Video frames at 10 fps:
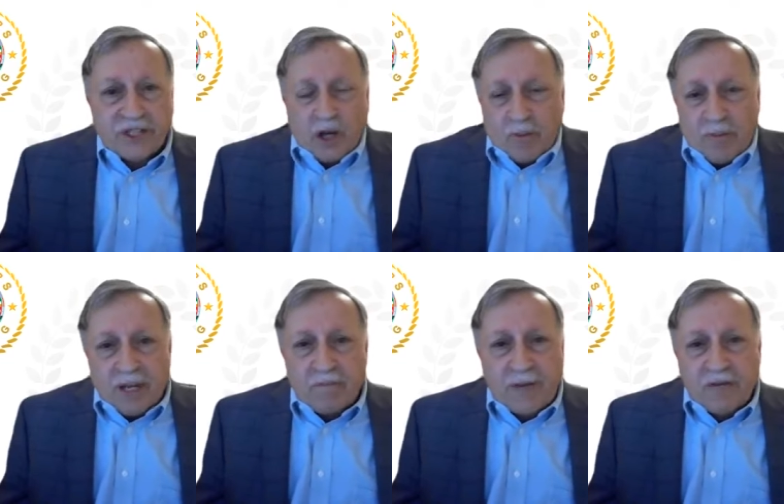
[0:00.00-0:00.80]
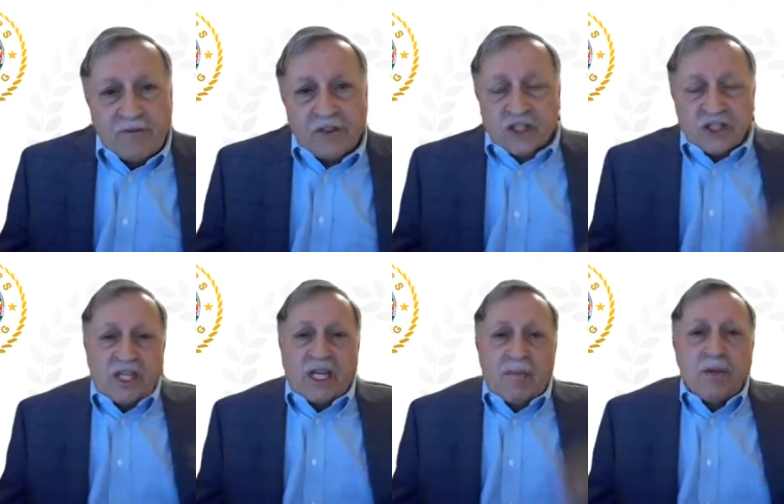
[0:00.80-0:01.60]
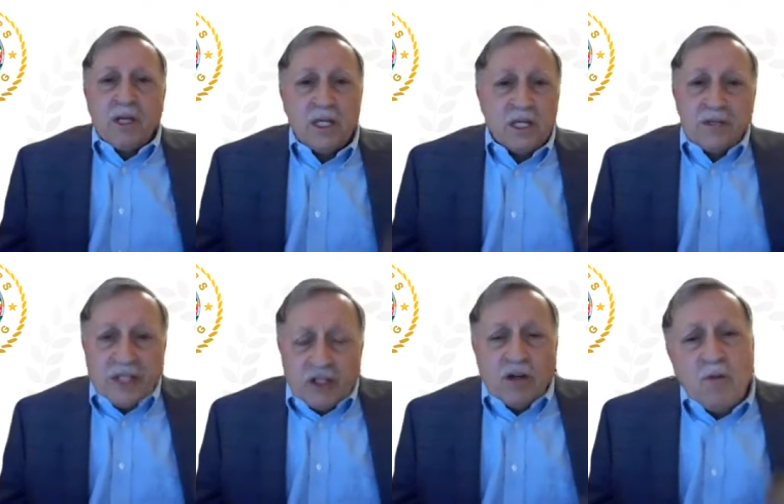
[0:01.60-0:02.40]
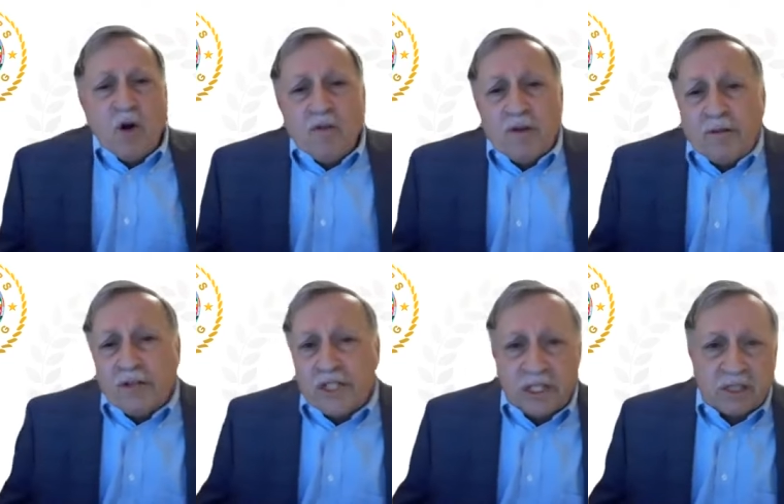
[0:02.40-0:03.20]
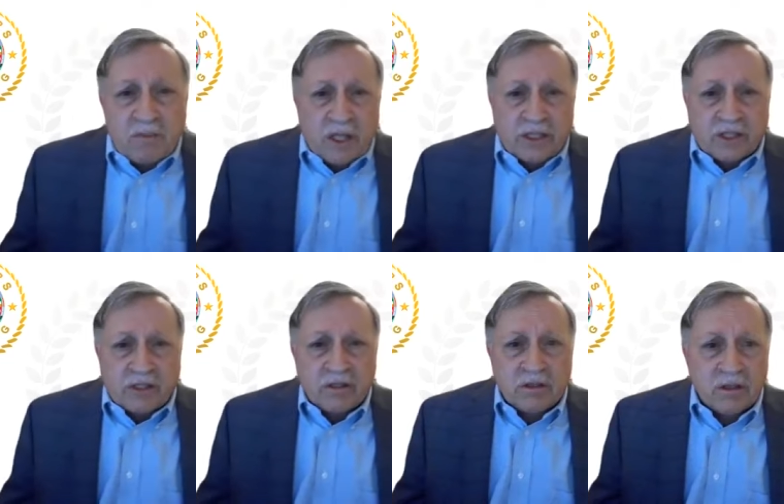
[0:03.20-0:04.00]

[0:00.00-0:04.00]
They don't pay them benefits because they turn them over every 6 months.